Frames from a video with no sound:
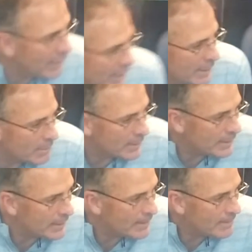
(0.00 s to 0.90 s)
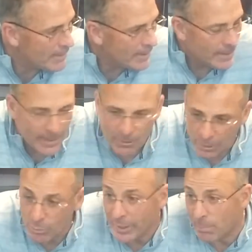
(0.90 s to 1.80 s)
a little ahead. But, you know,
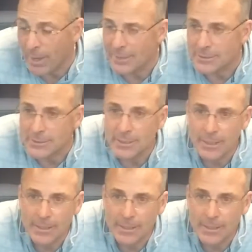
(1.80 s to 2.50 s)
good week of practice.